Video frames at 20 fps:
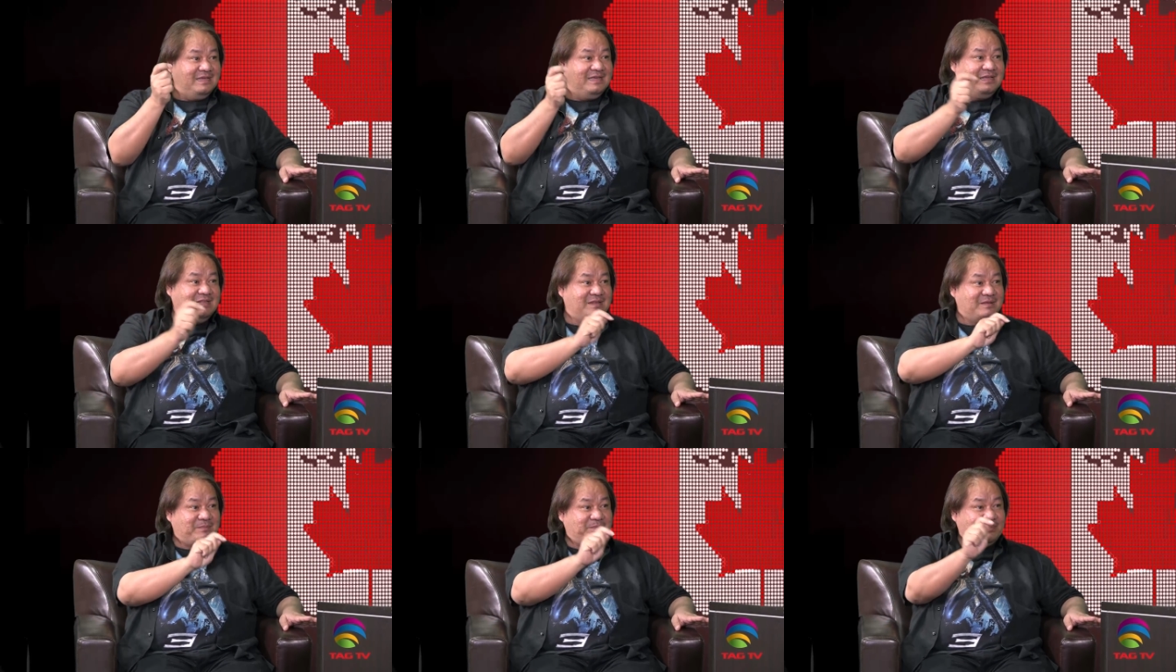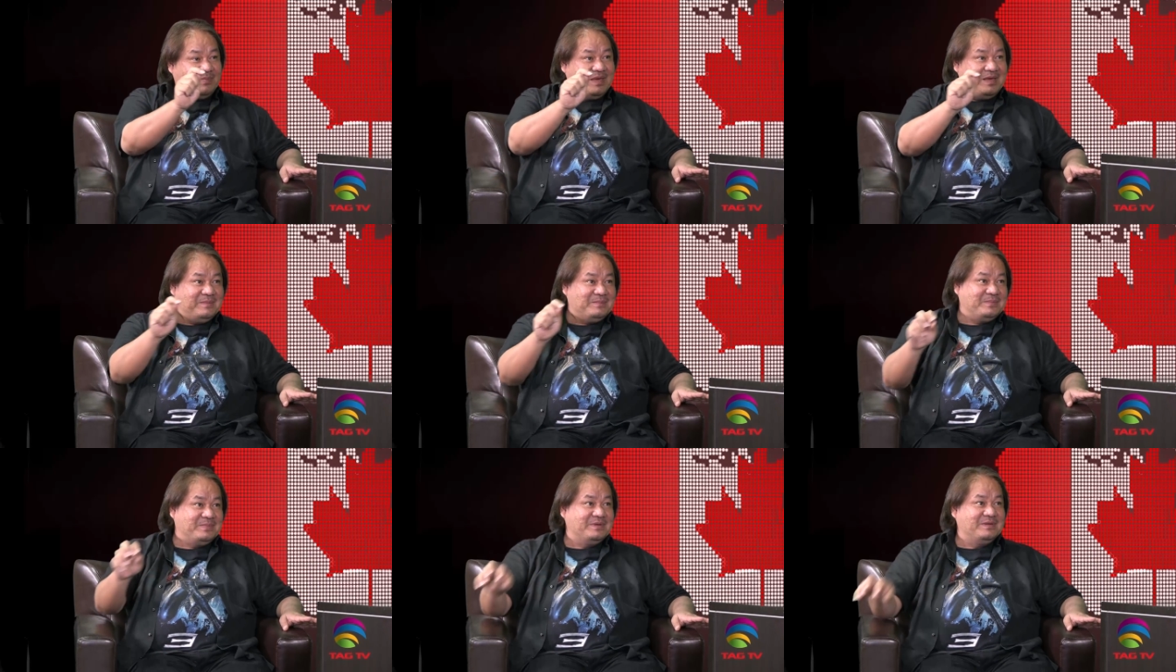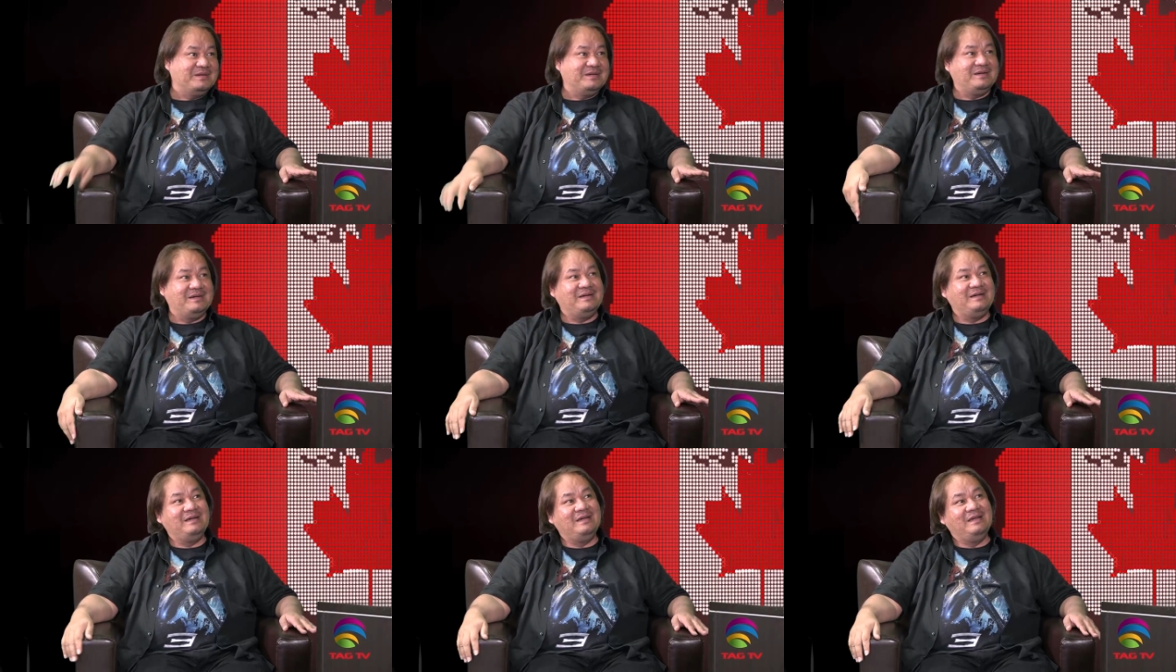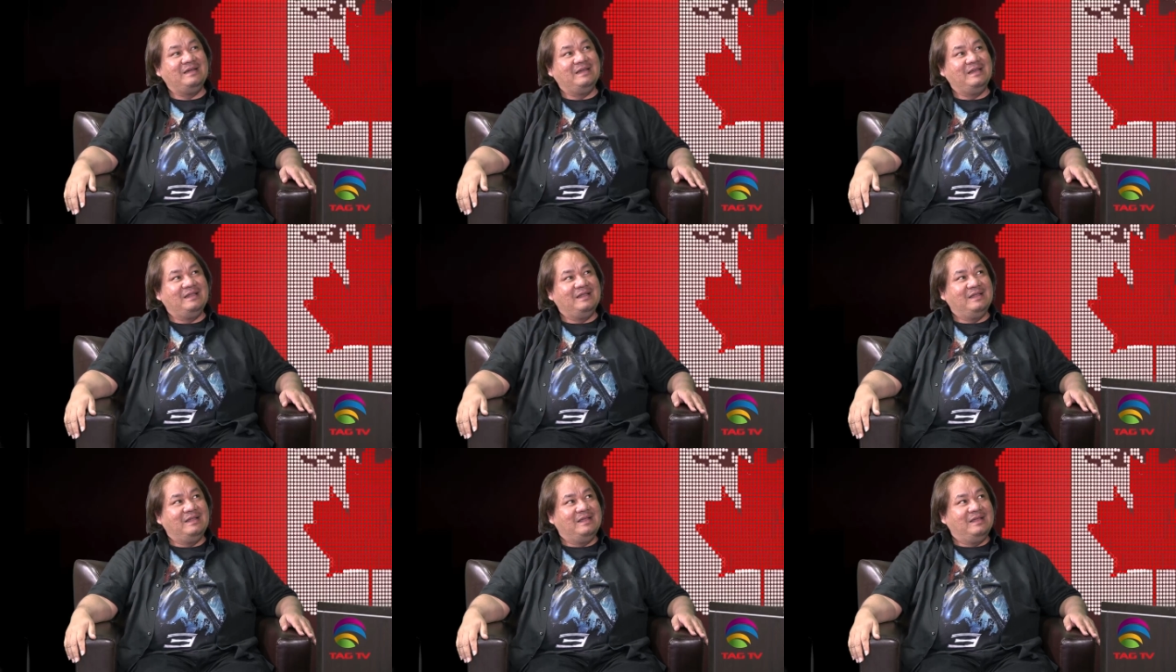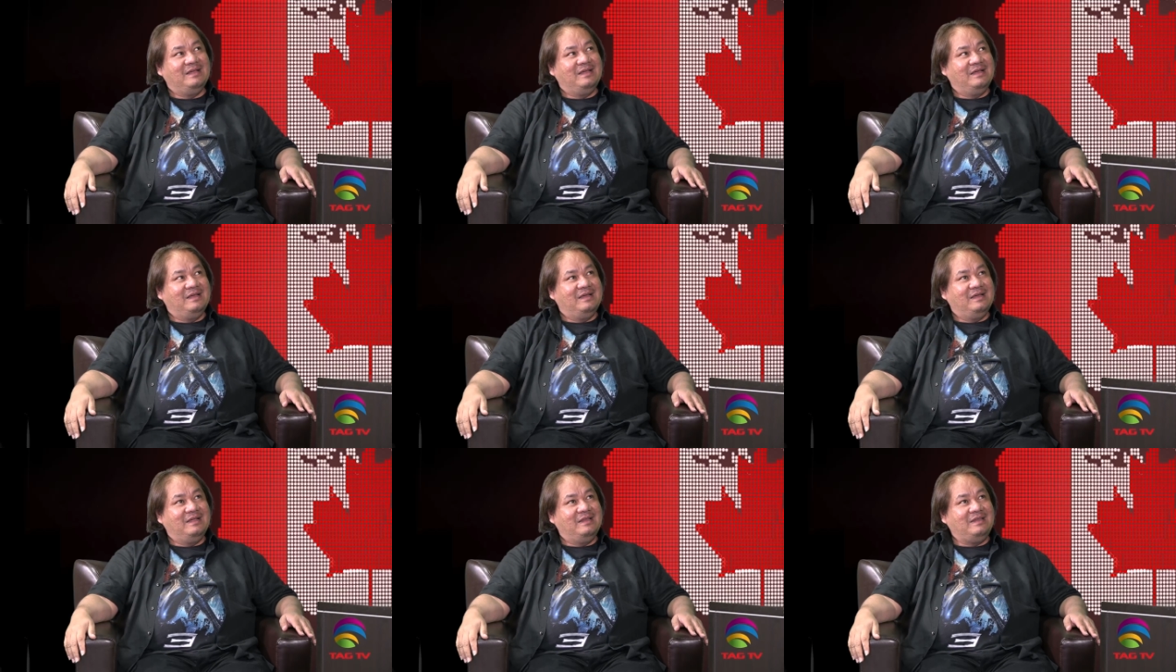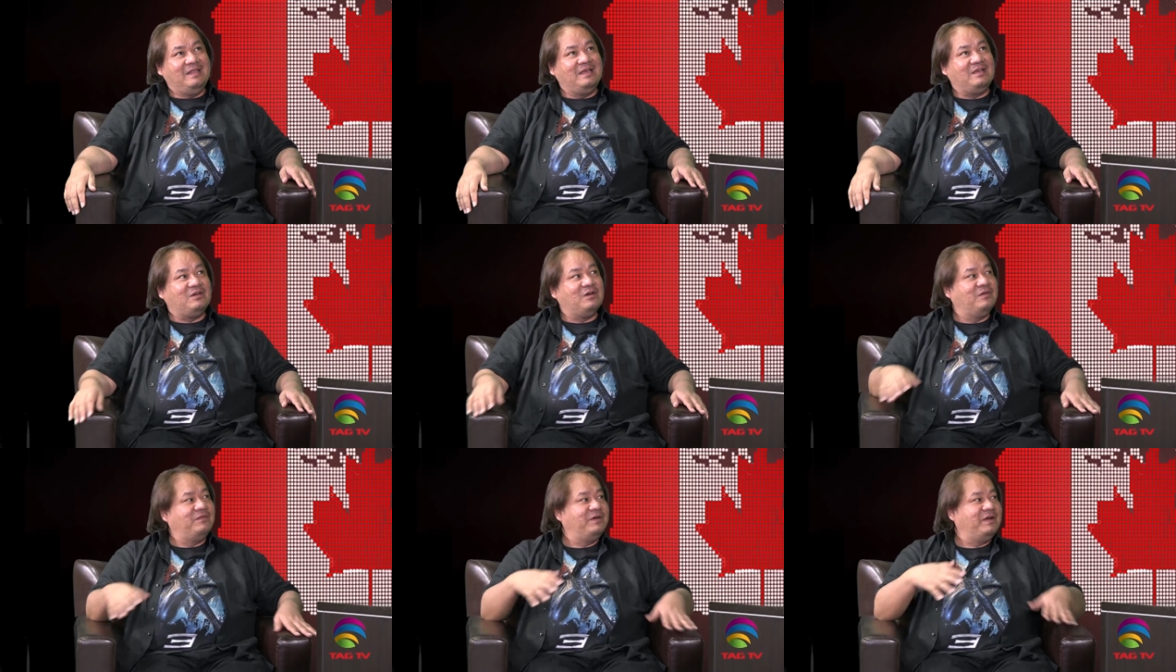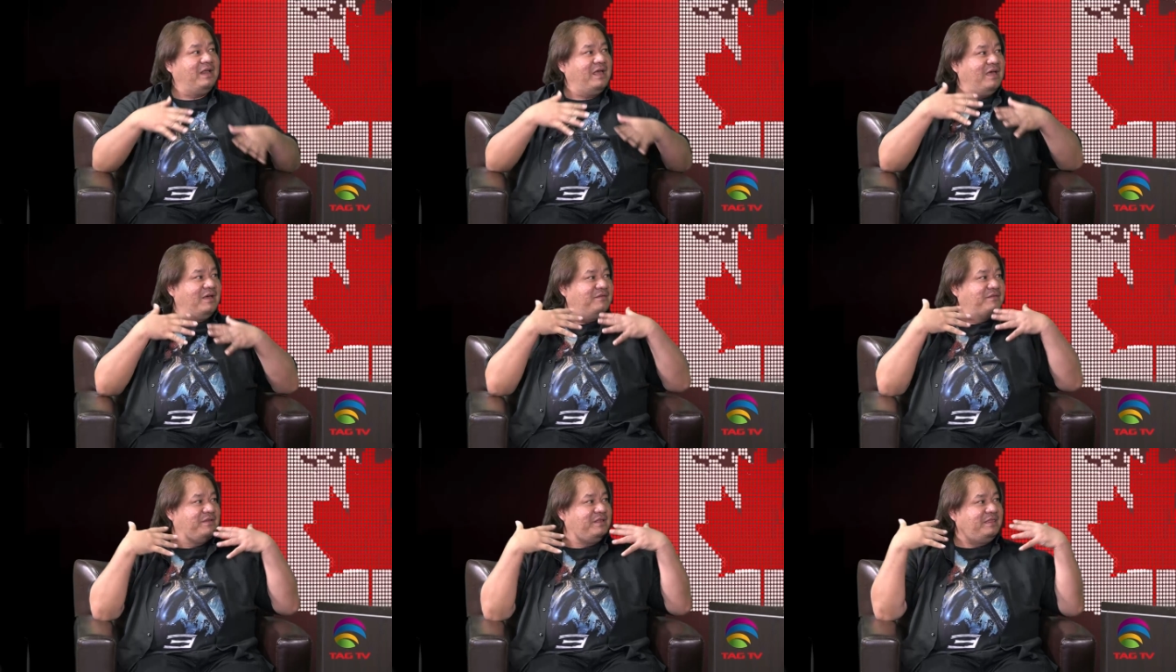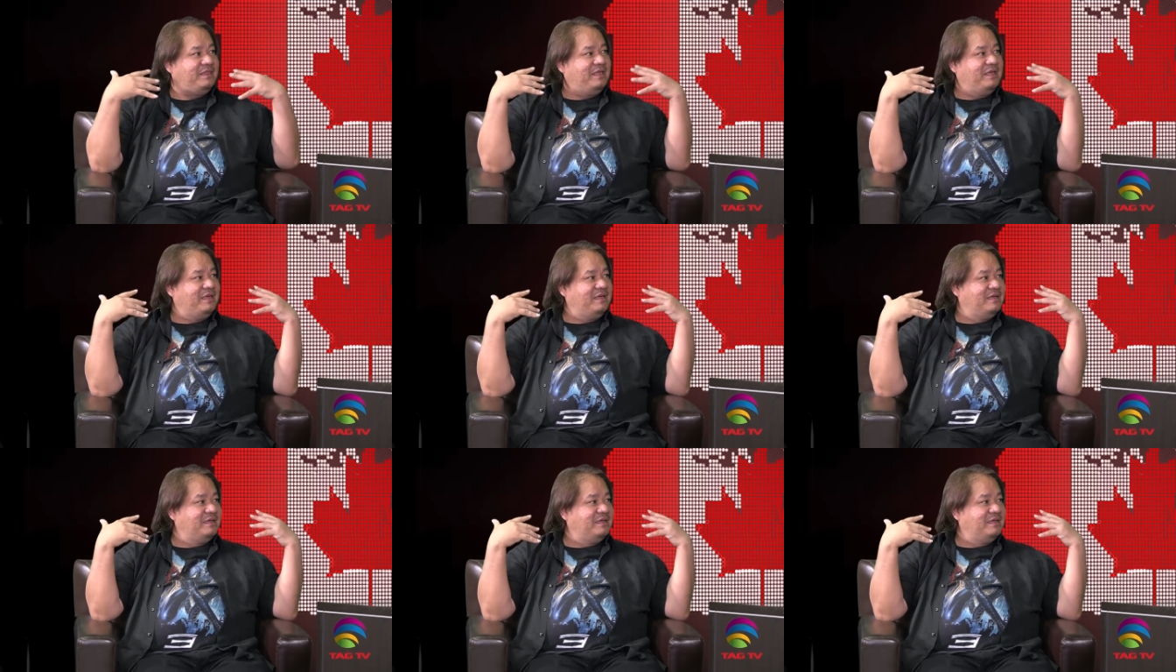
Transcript: in the paper. They cover everything.